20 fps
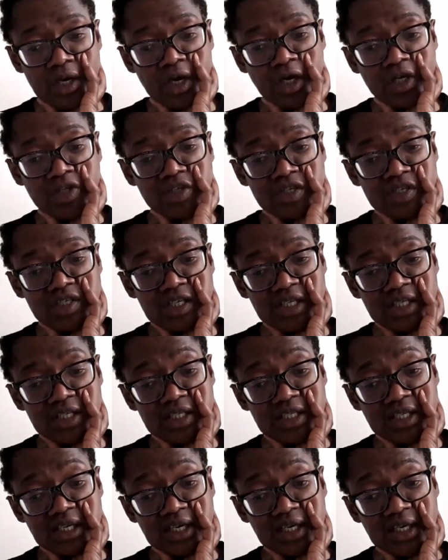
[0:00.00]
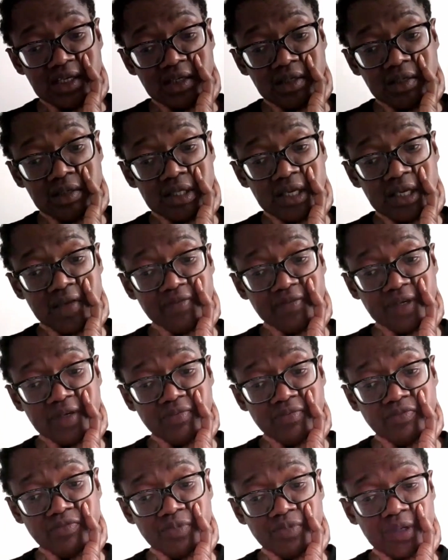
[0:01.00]
under 16 live
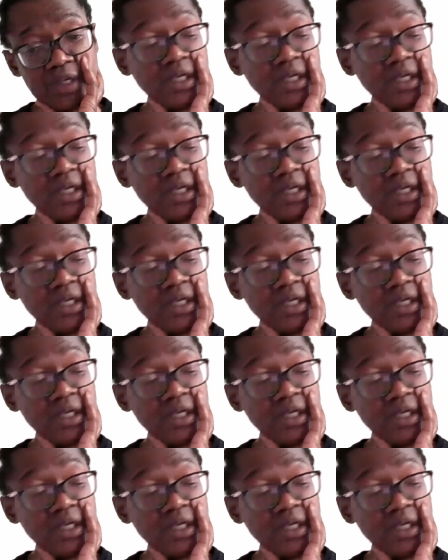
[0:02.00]
in